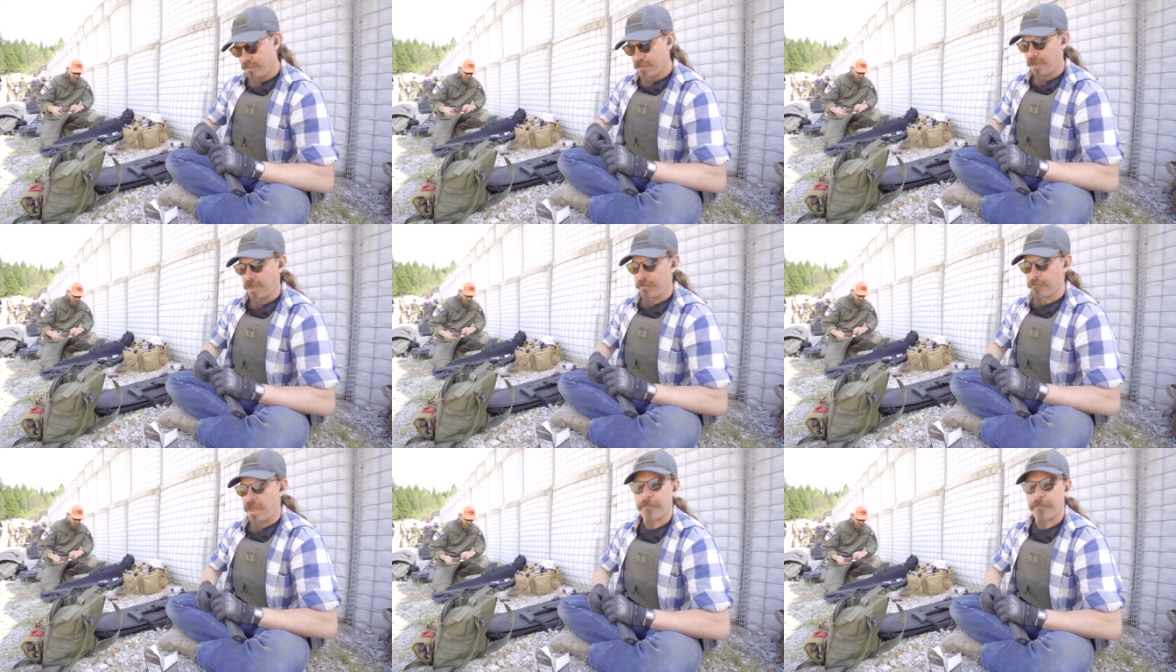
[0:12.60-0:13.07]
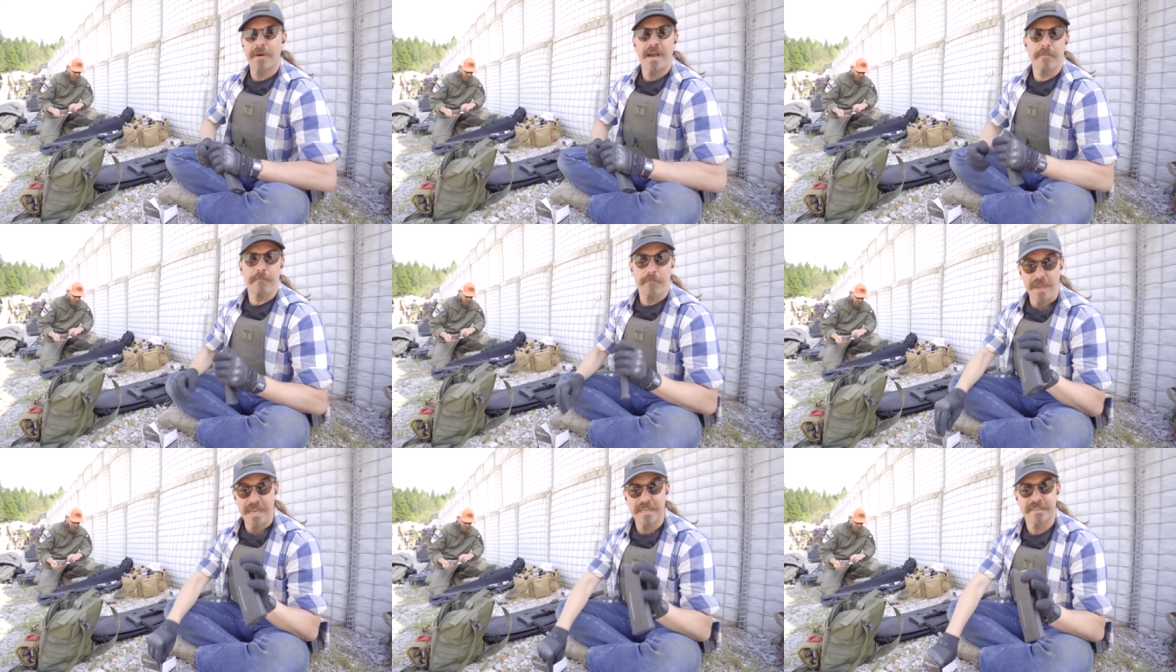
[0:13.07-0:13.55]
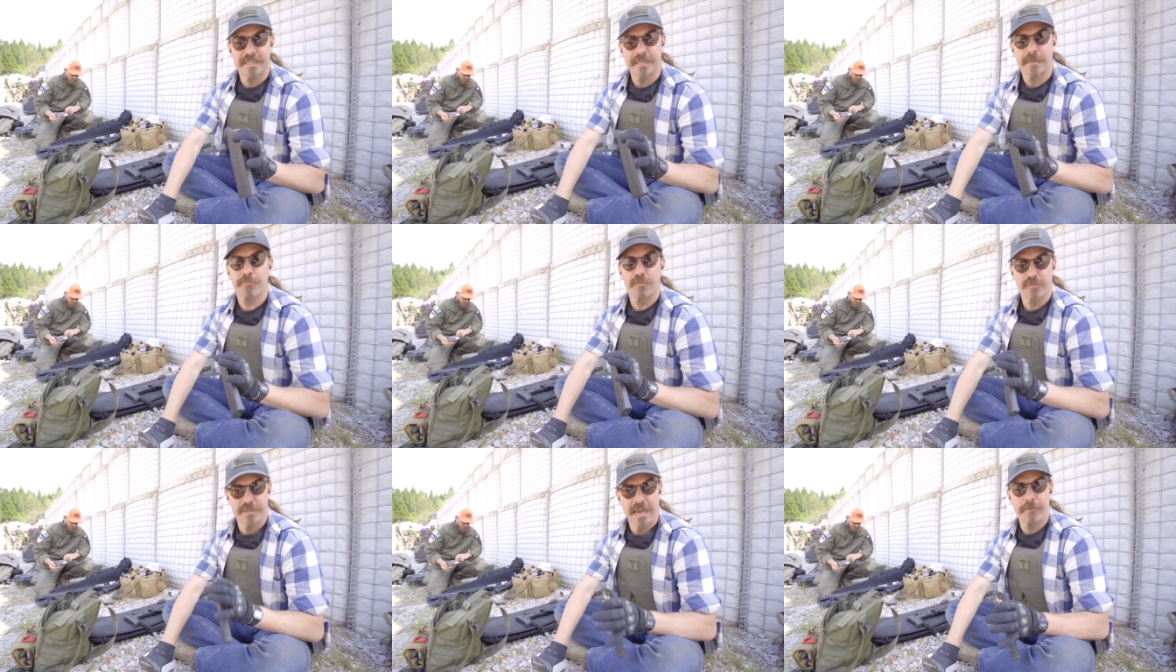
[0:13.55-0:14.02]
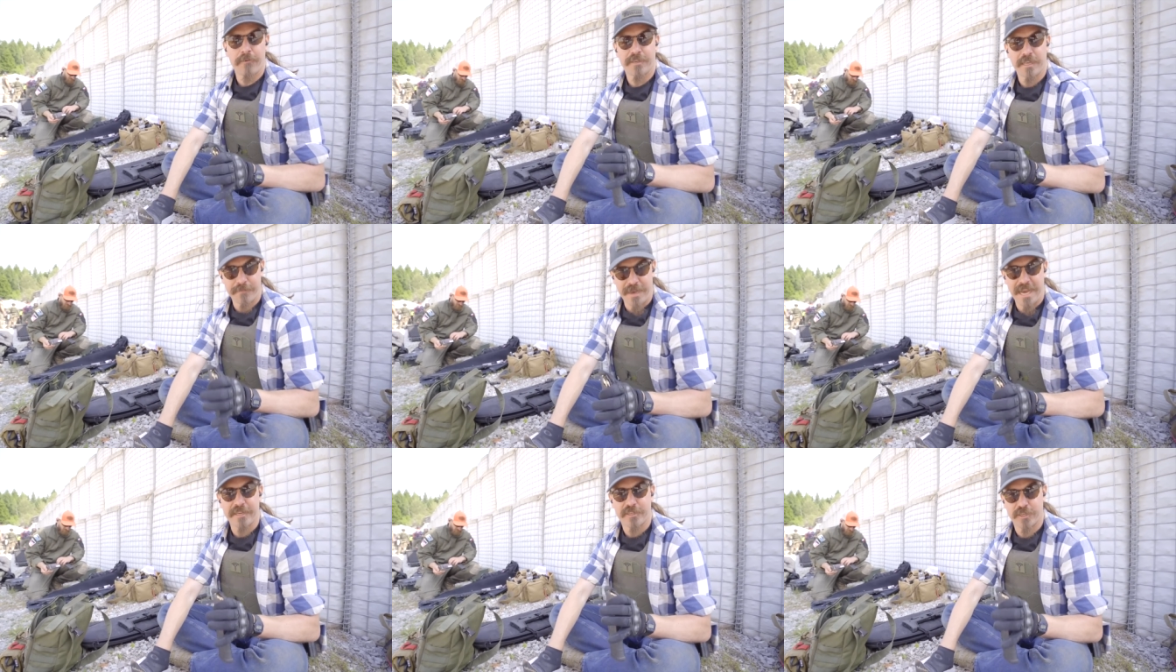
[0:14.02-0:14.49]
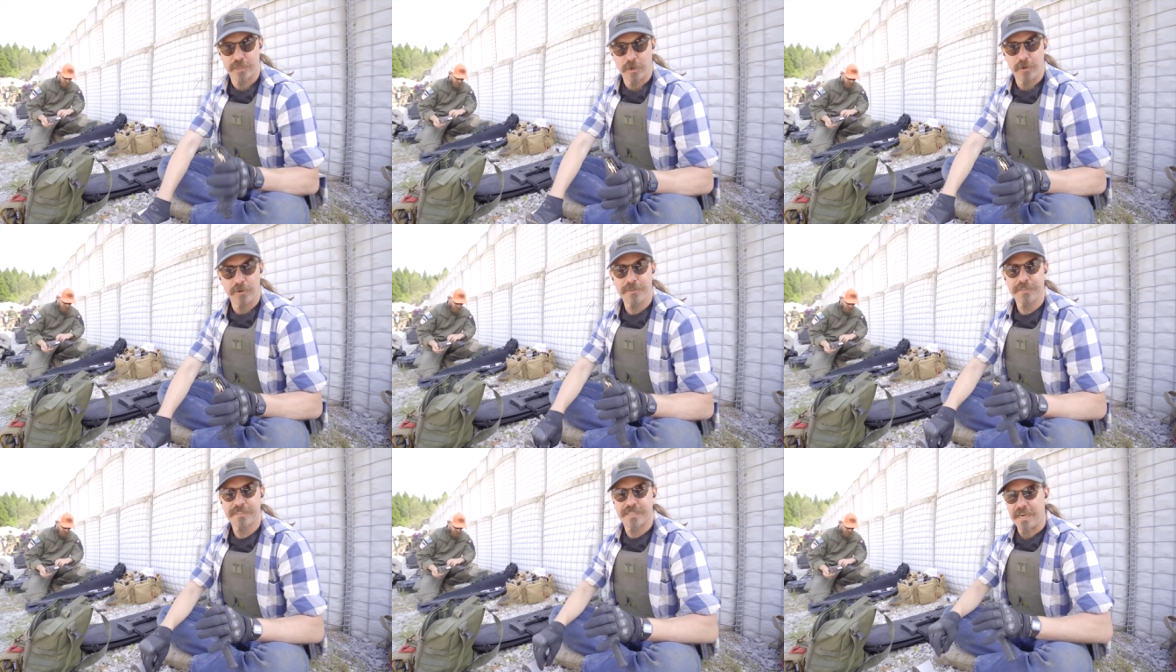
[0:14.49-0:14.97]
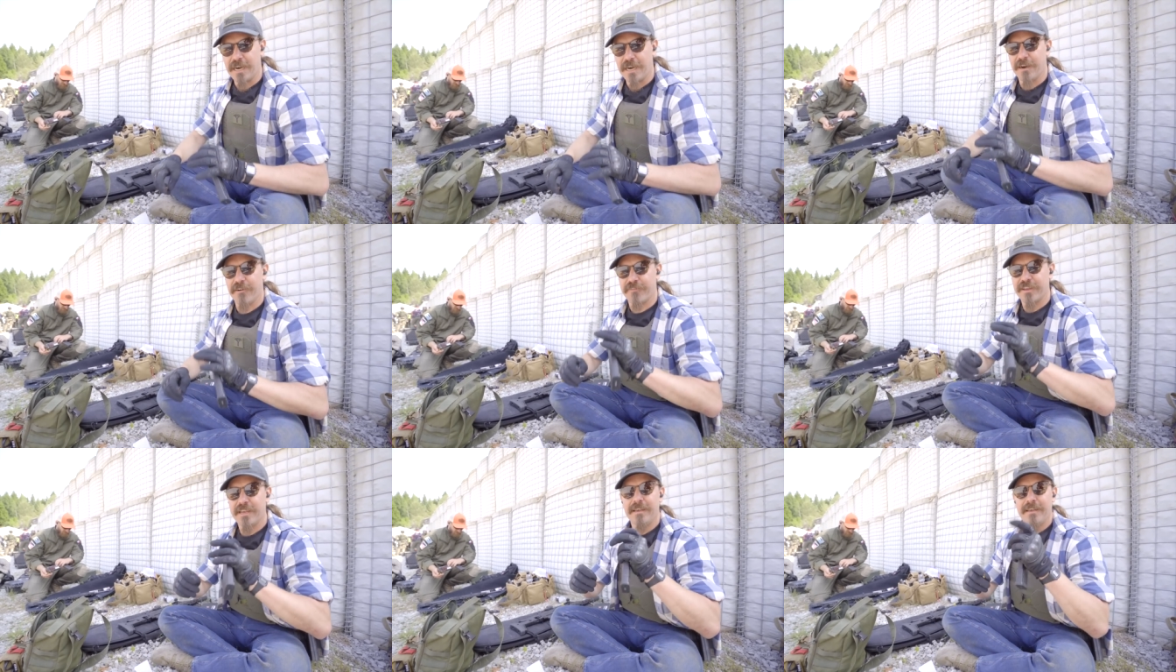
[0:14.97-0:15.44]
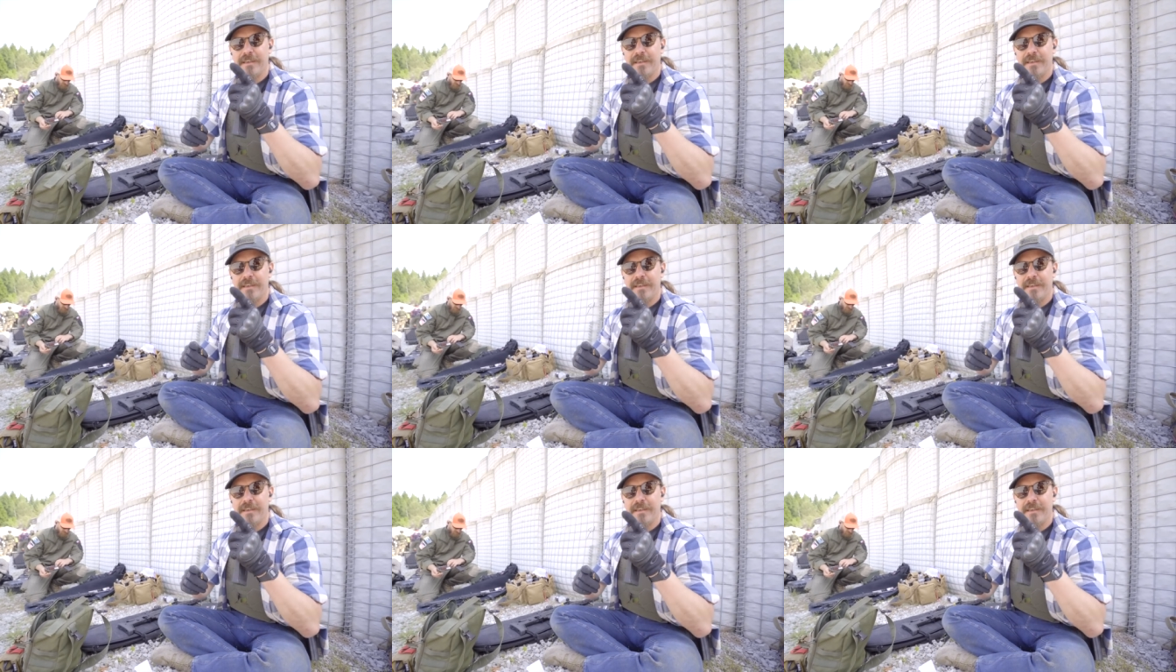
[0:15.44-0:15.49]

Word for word: I met my basic brutality match goals of